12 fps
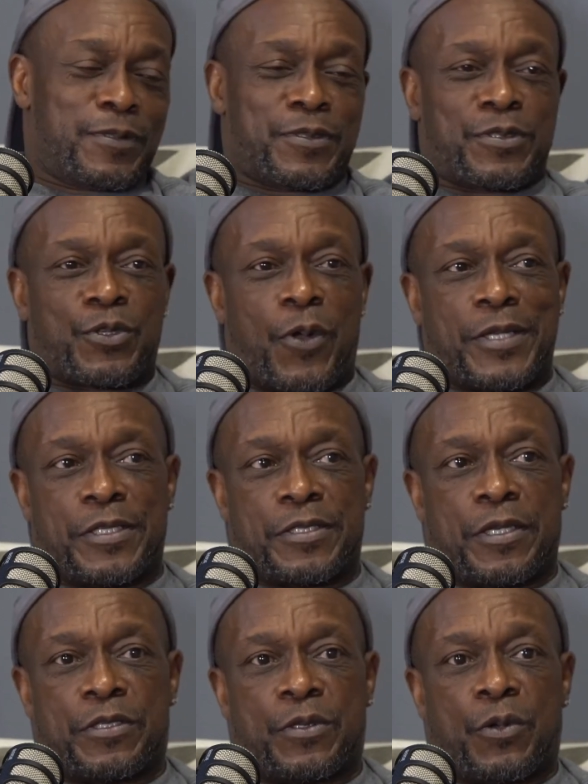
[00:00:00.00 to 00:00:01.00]
So I just
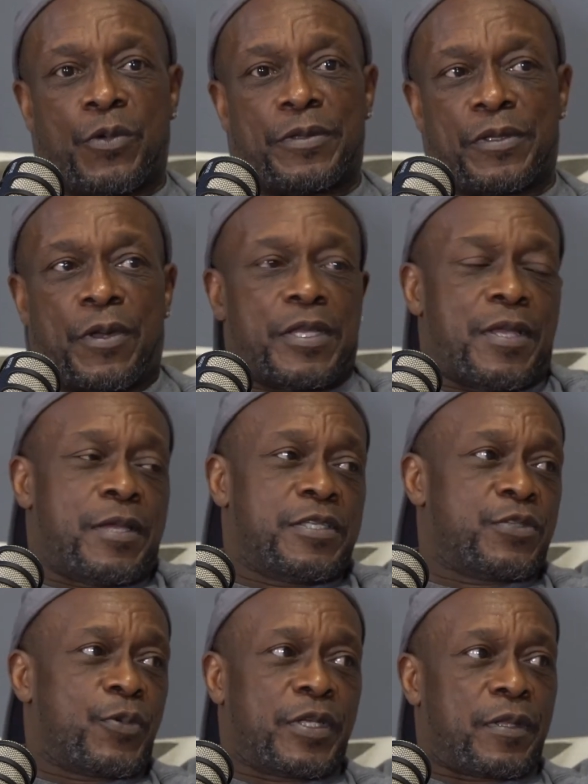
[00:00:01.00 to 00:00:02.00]
said, you know what? No, I
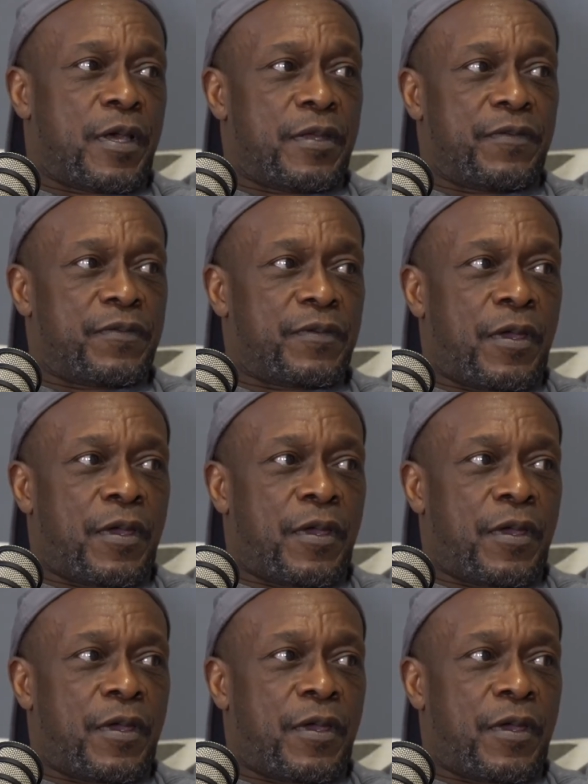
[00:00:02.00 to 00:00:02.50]
just want a life.